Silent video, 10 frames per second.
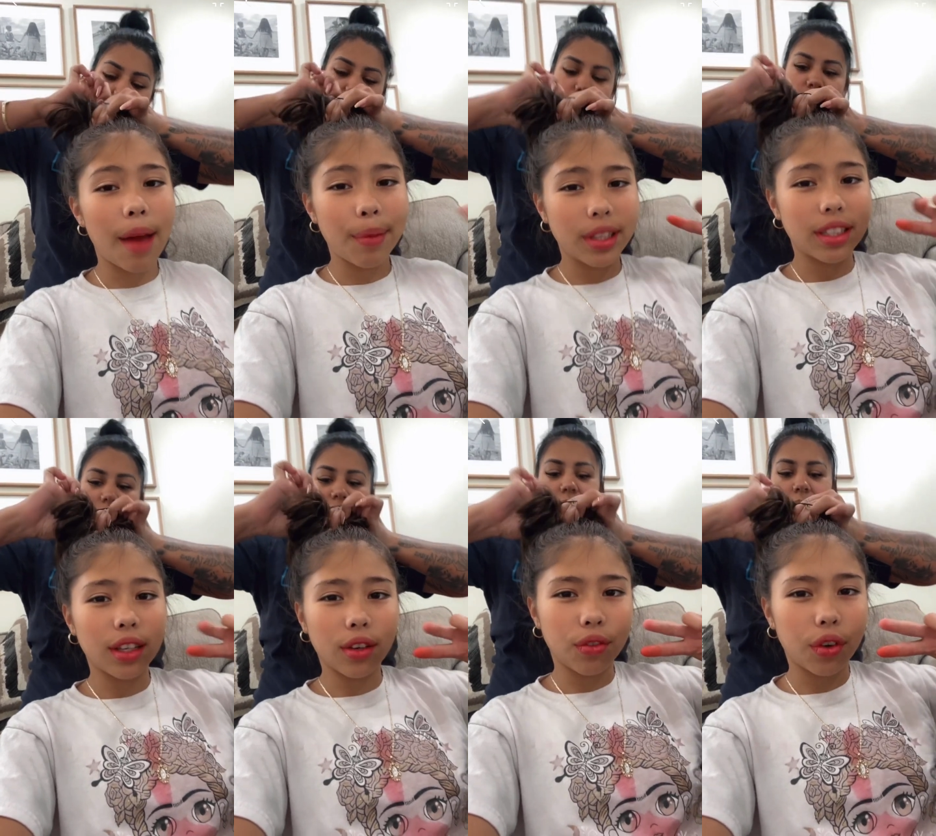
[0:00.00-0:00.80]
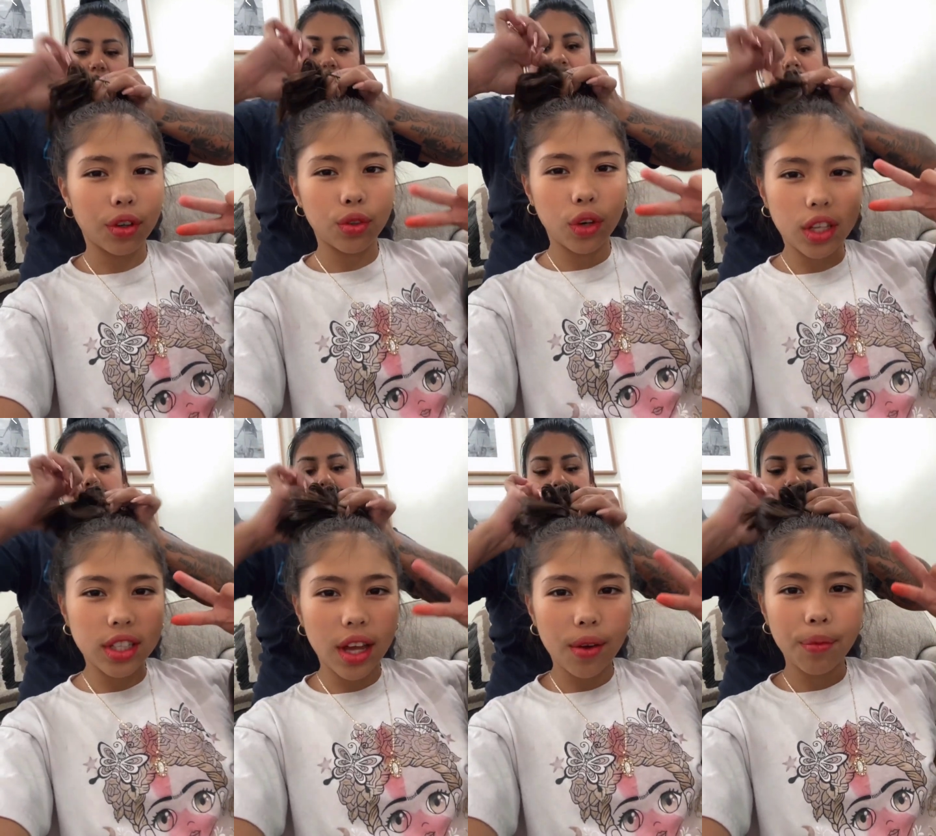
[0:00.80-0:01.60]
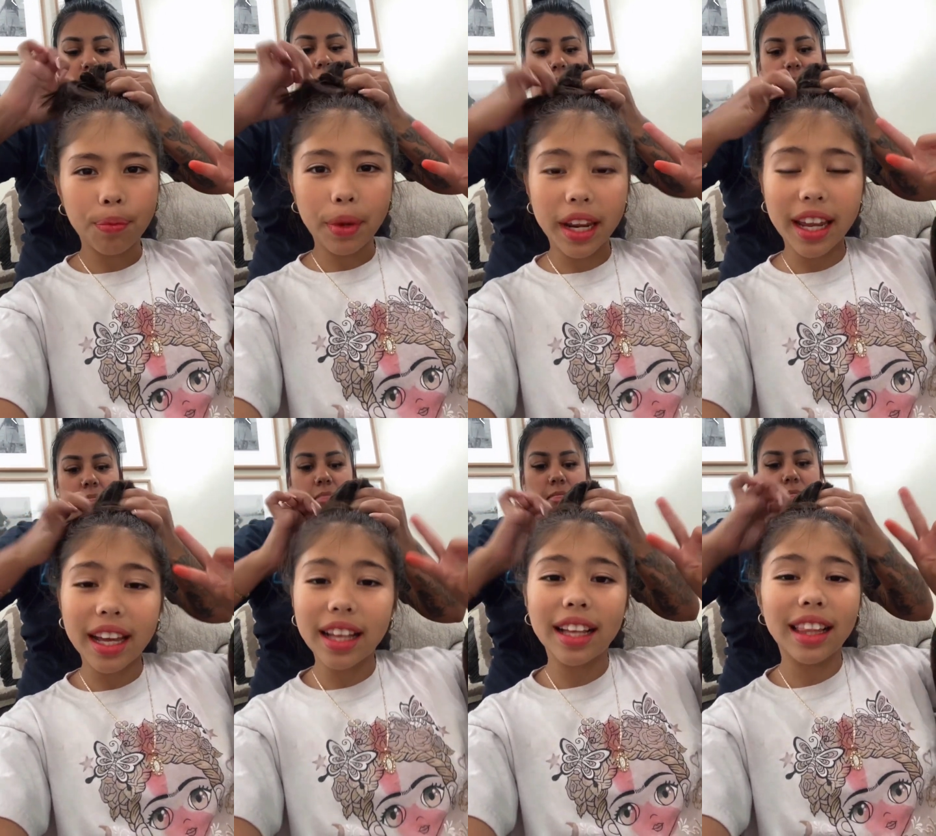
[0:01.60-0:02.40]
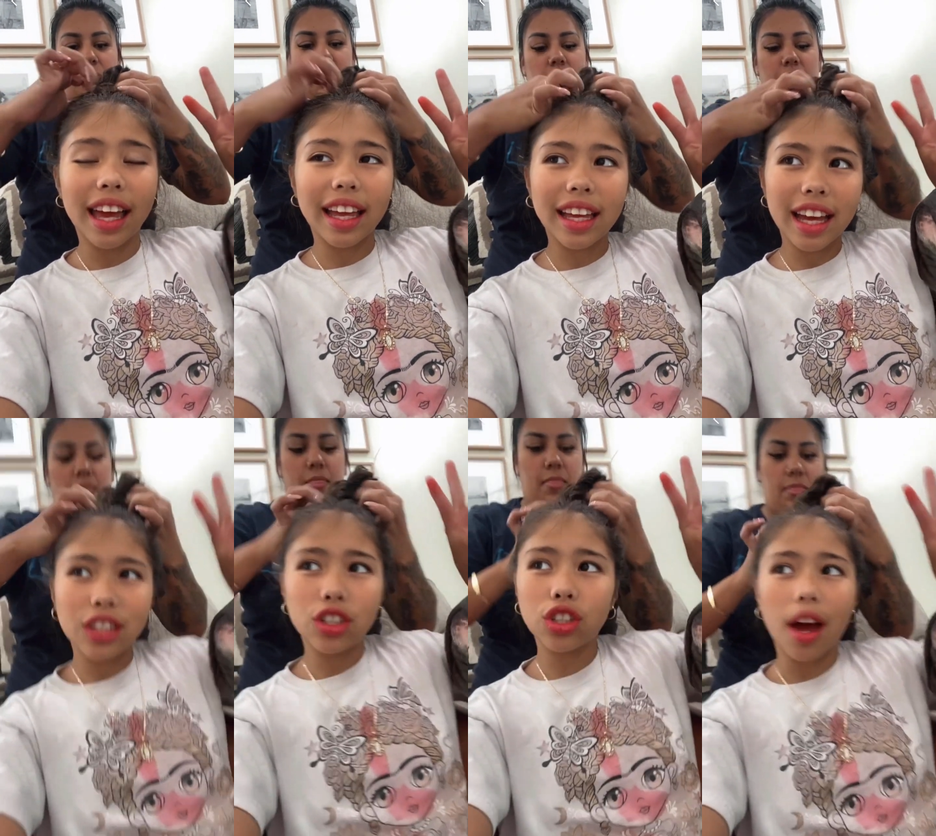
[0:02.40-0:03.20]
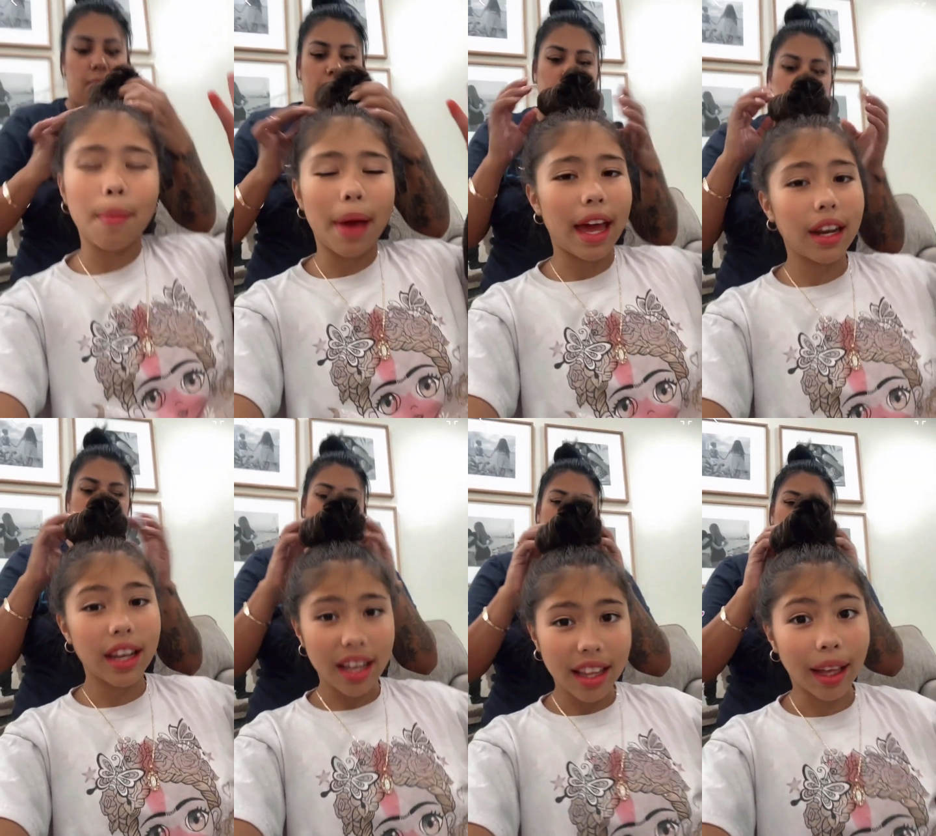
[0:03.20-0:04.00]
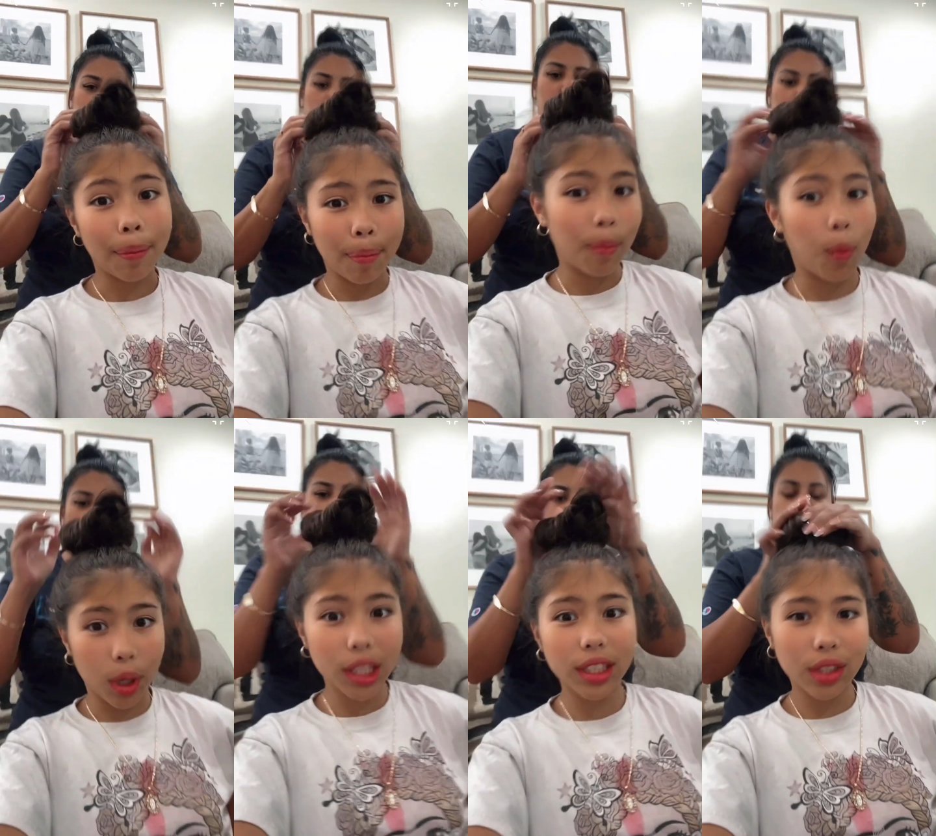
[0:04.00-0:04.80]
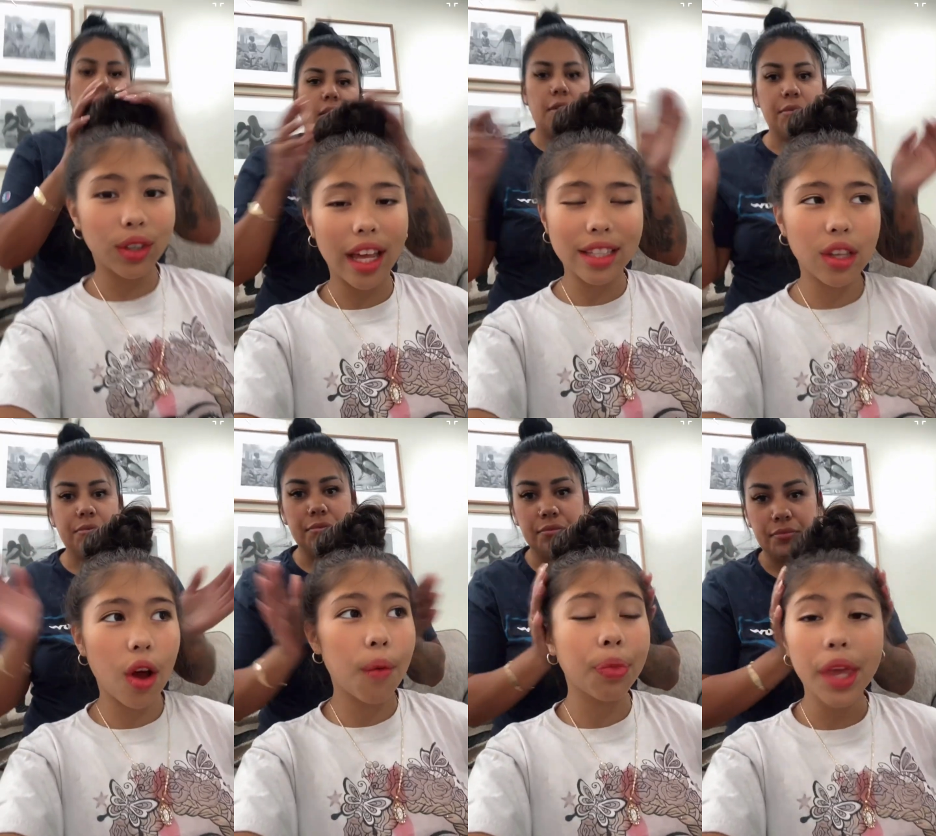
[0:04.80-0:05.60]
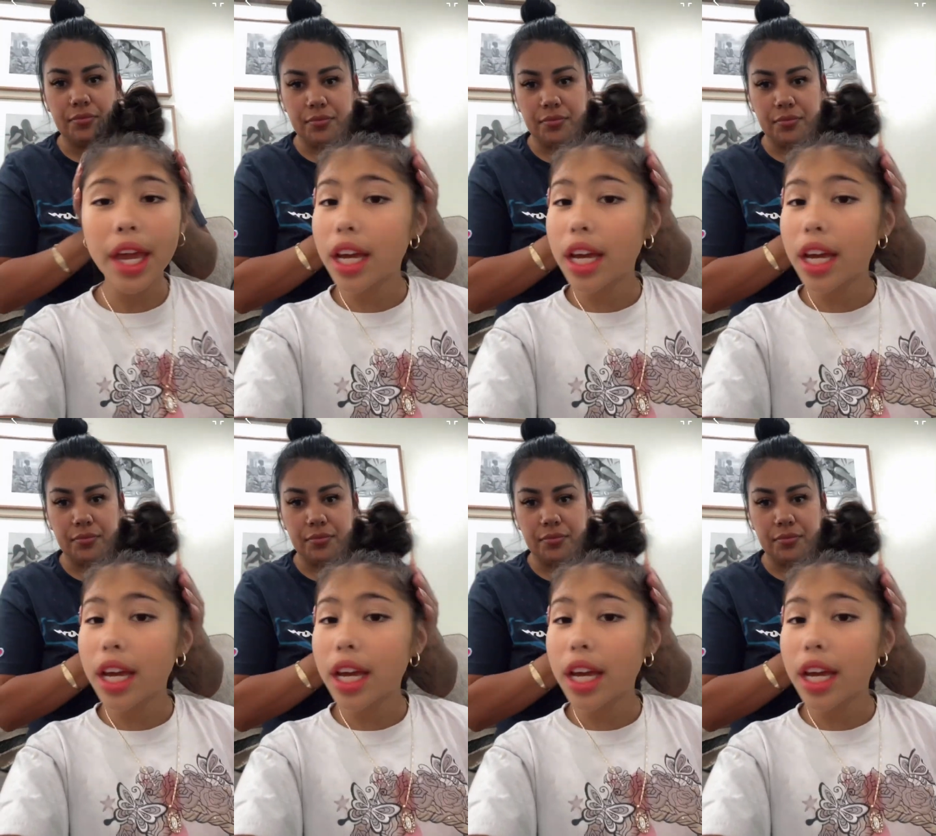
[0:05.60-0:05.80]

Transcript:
Speaker 1: I've been sick for two days now. But, like, I just got bad. Like, worse two days ago.